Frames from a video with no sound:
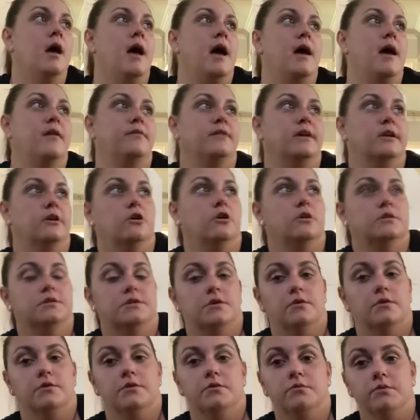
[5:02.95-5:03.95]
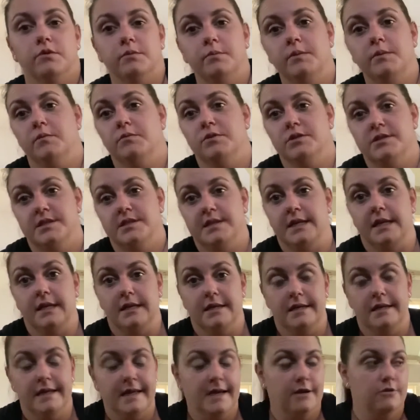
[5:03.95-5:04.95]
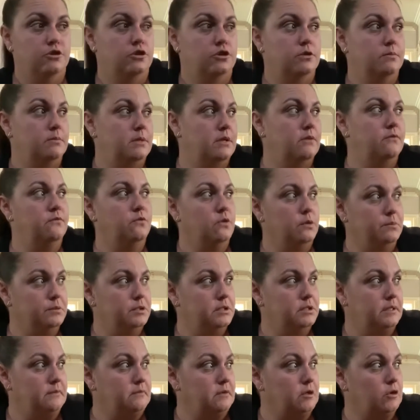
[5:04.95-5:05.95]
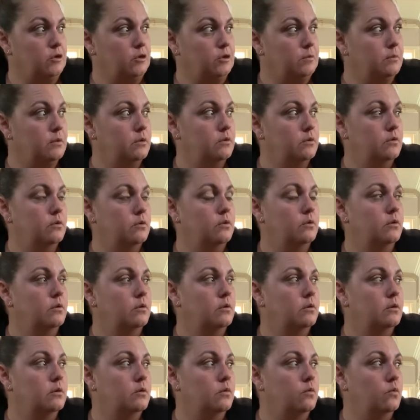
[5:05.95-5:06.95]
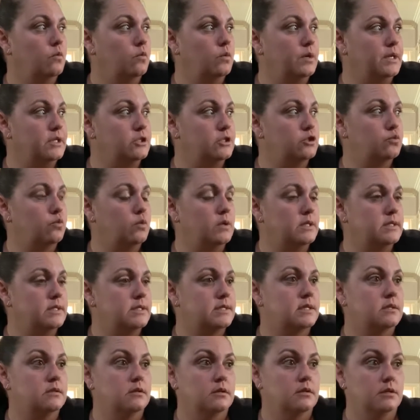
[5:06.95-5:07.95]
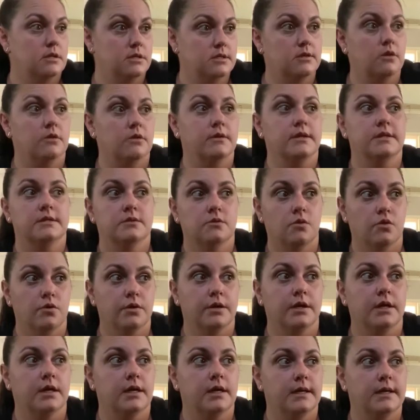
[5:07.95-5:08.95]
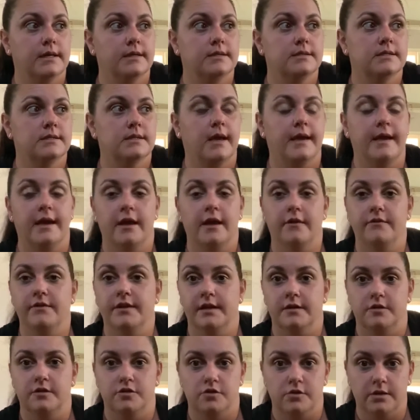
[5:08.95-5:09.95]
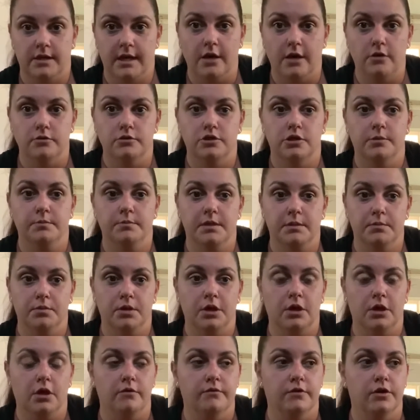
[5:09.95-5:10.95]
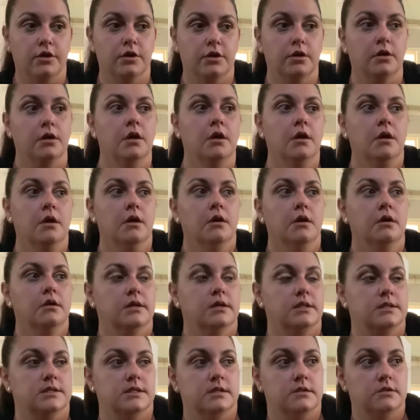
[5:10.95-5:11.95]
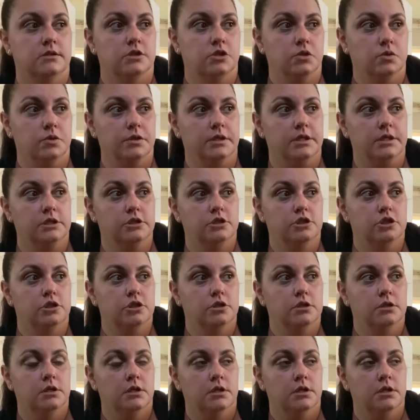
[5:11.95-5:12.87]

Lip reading: And then also the room that we're sitting in now should be a formal living room, which once this all gets organized, I have an extra couch I'm going to bring over that's in storage,